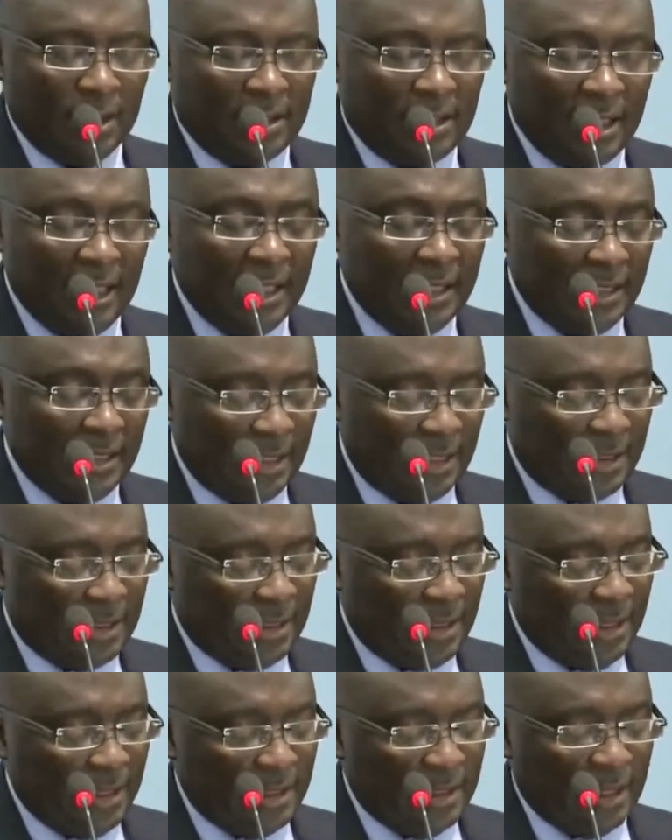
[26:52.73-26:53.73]

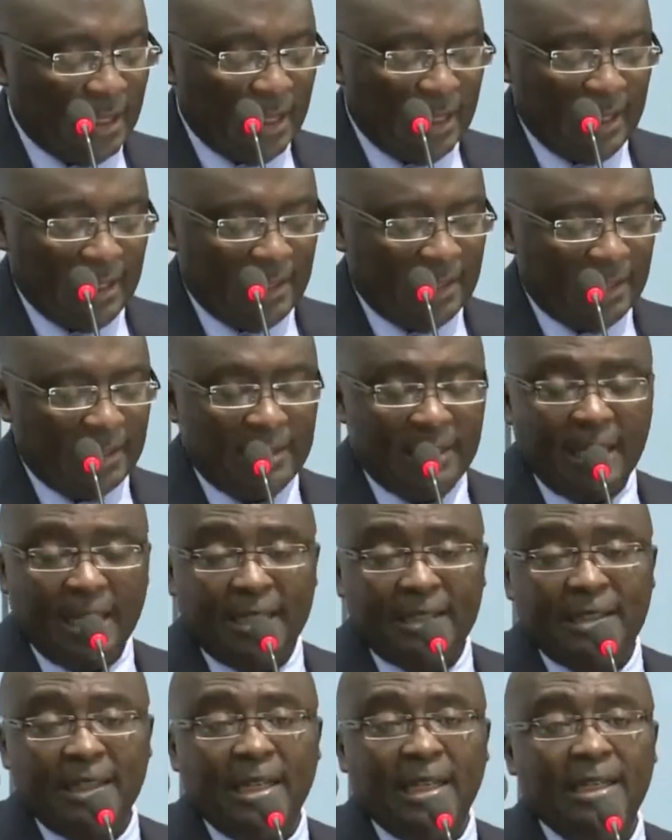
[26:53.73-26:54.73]
changes in the energy
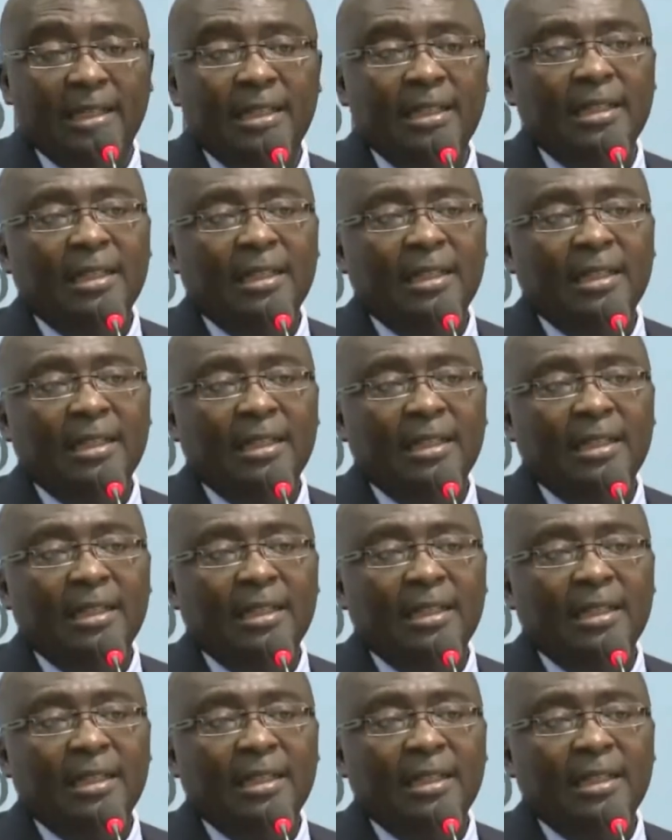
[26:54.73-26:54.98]
sector